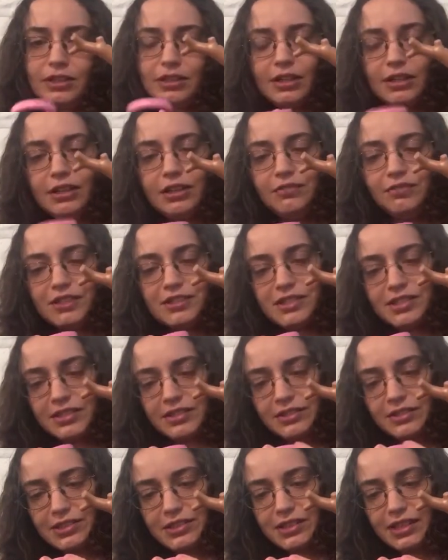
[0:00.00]
And it even
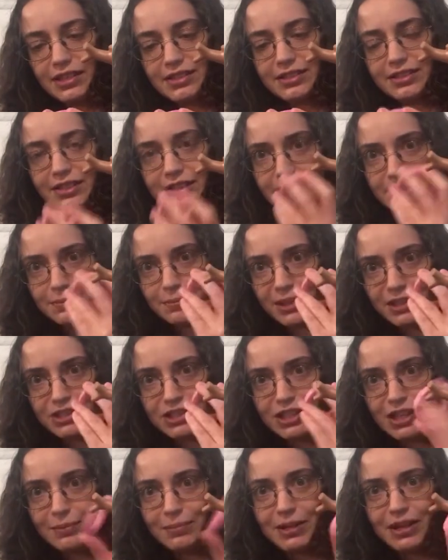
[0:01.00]
still says Littlest Pet
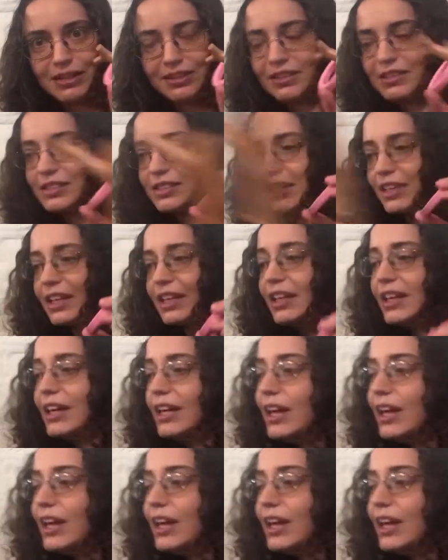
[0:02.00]
Shop on this thing.